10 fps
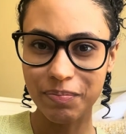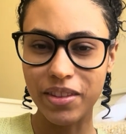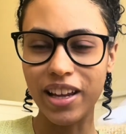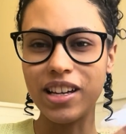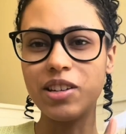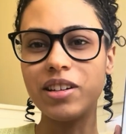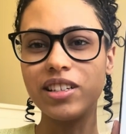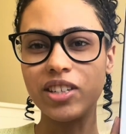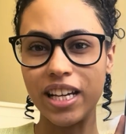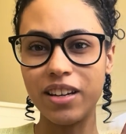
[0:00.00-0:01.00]
Like, you can
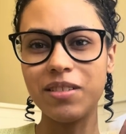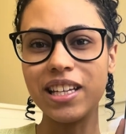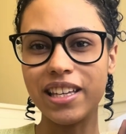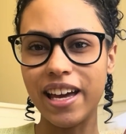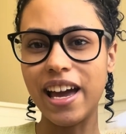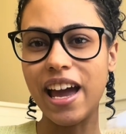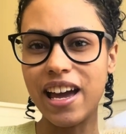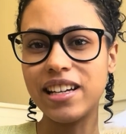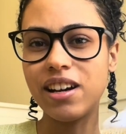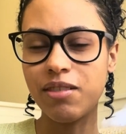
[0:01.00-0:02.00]
generally get
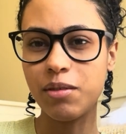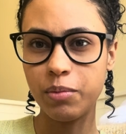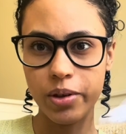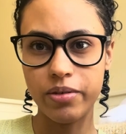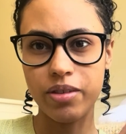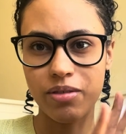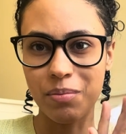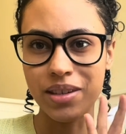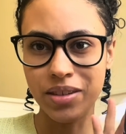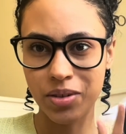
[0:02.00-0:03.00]
any other movie from
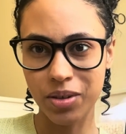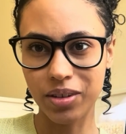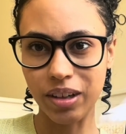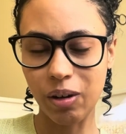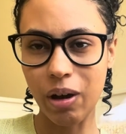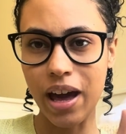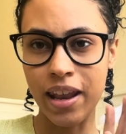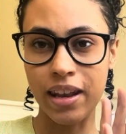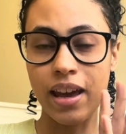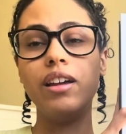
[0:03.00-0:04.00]
this studio
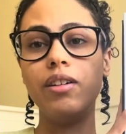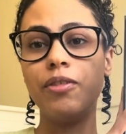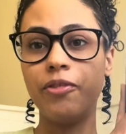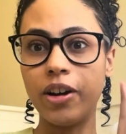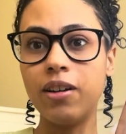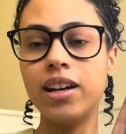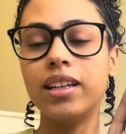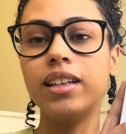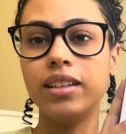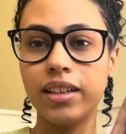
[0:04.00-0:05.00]
and
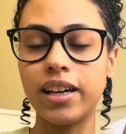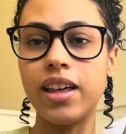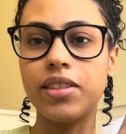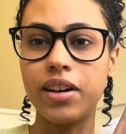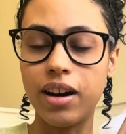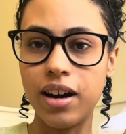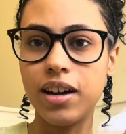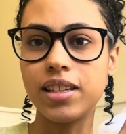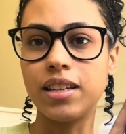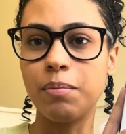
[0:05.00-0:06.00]
thoroughly look at the
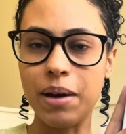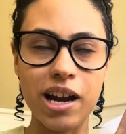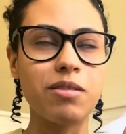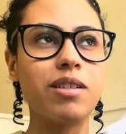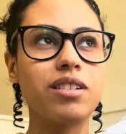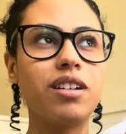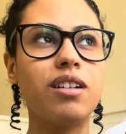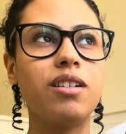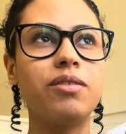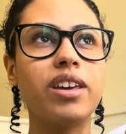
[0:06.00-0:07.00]
art and the background art
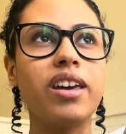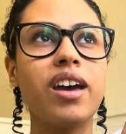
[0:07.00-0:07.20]
of it,